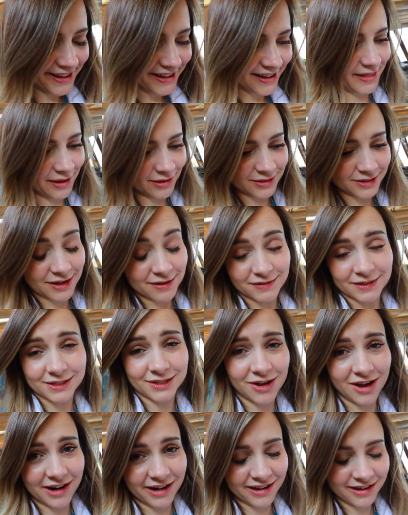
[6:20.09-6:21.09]
They also have a
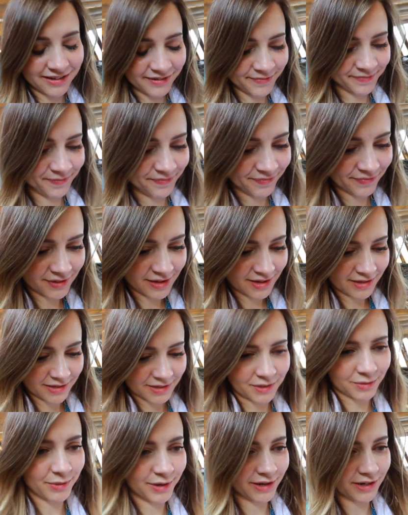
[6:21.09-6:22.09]
sauna.
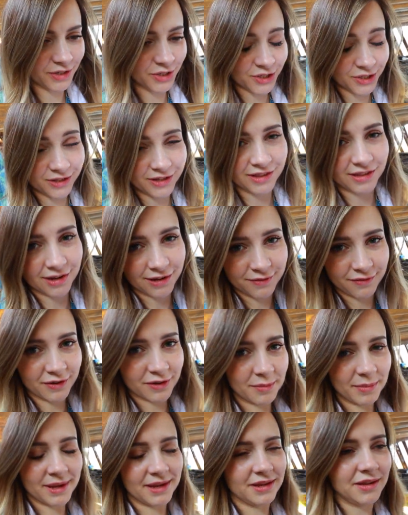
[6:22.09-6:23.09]
So we're gonna chill in there for
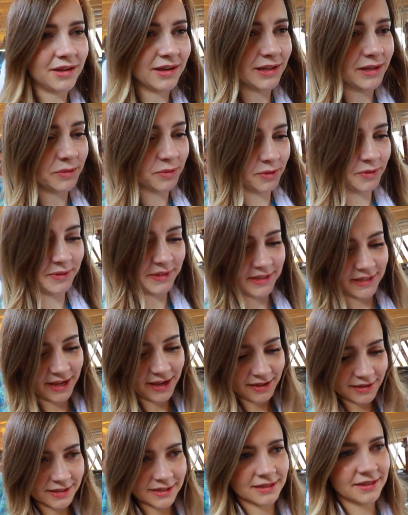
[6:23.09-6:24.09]
a bit. You guys won't see
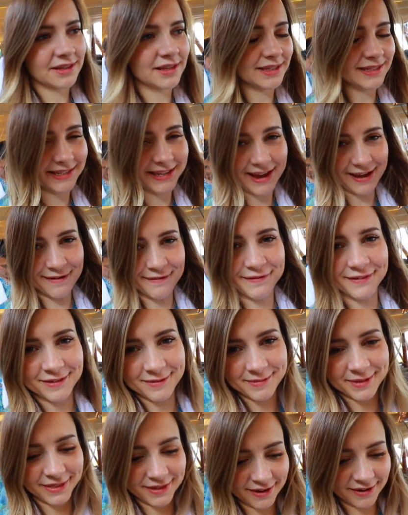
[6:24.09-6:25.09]
us because you can't
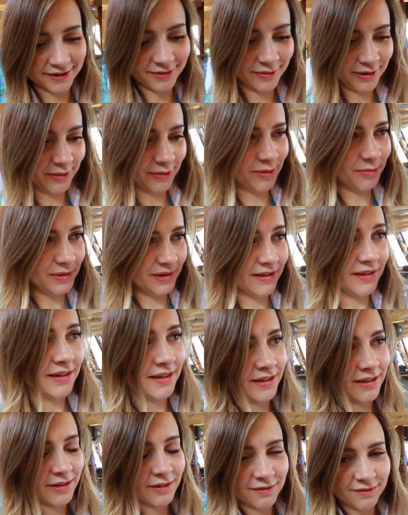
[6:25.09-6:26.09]
film in there. We will be
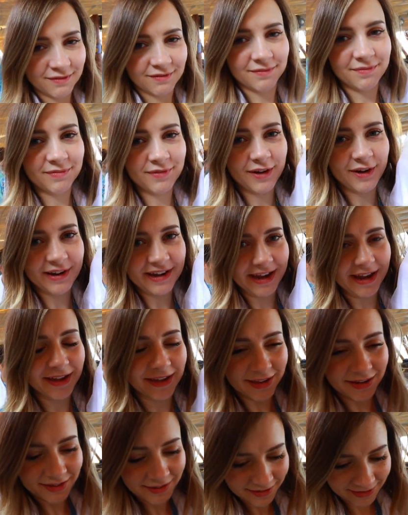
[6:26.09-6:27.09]
very
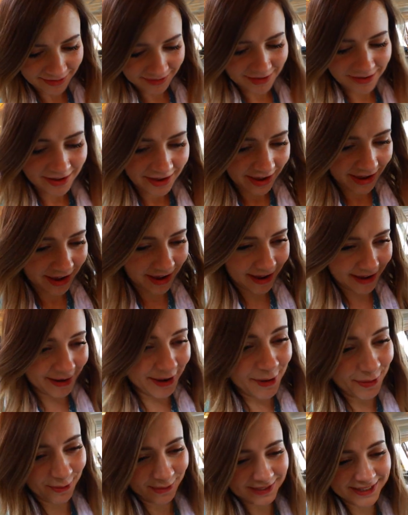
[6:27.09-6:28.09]
naked, and
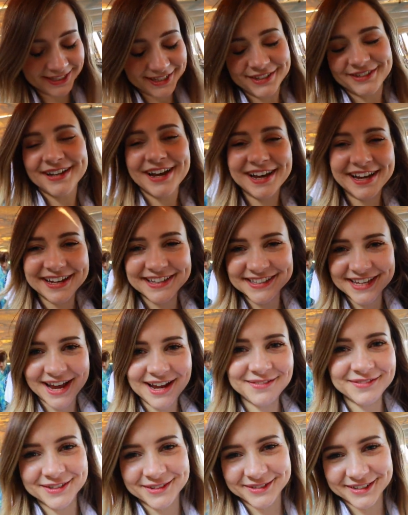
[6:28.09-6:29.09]
we'll see you guys
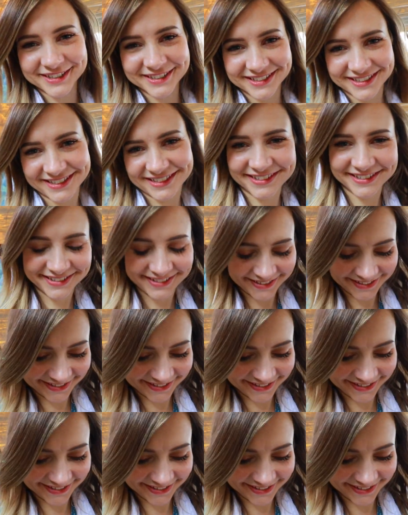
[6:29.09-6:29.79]
afterwards.